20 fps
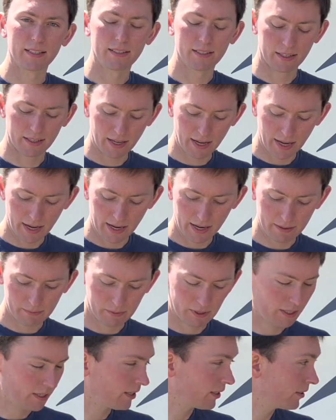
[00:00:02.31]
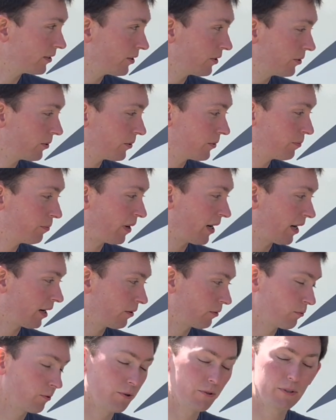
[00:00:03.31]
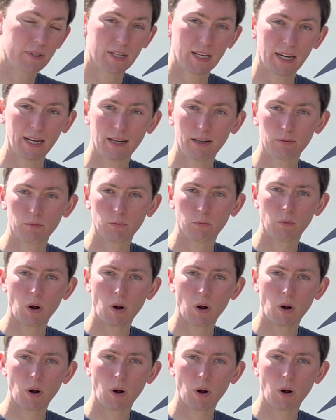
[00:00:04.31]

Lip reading: Today I'm going to do my routine